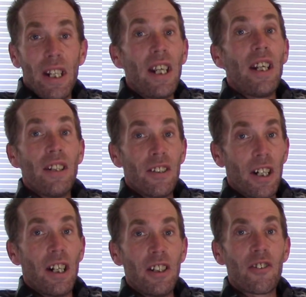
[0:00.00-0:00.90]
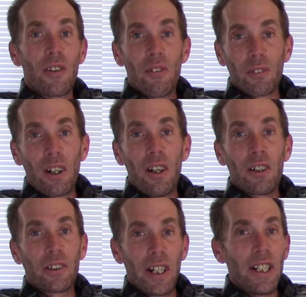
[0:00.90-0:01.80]
and he's an
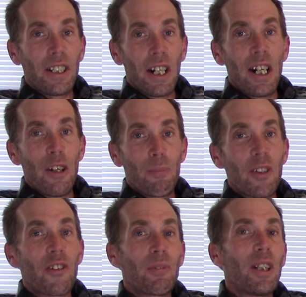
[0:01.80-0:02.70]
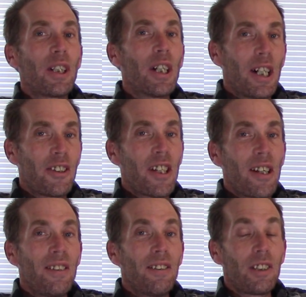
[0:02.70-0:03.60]
overall great guy and puts some good
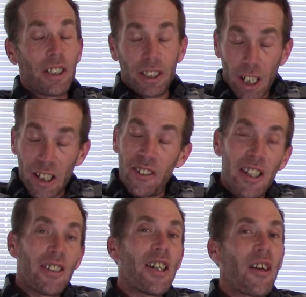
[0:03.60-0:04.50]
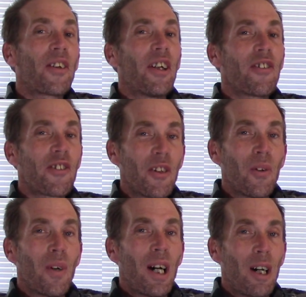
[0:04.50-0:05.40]
content out there,
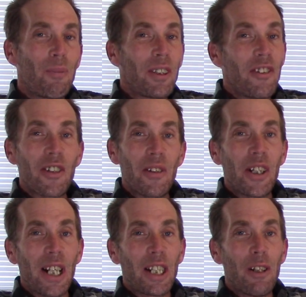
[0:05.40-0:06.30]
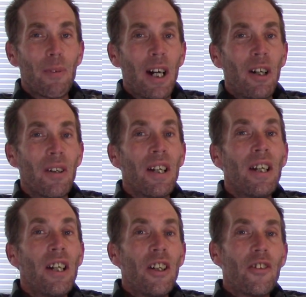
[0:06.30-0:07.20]
so please go check him out.
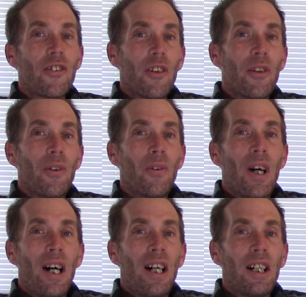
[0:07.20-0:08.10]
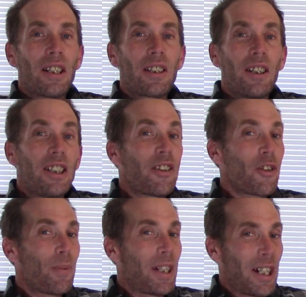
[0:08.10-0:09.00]
So
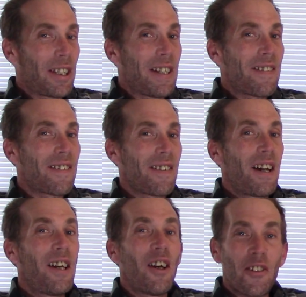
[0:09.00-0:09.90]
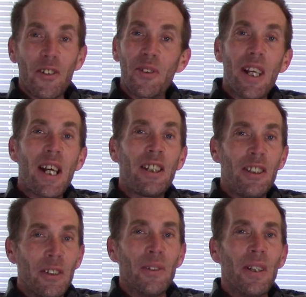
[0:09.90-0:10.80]
Carlitos Picantes, I also tag
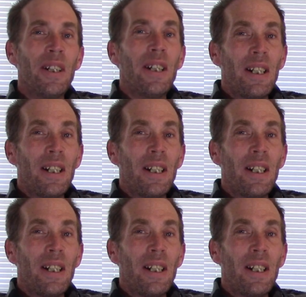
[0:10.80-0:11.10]
you.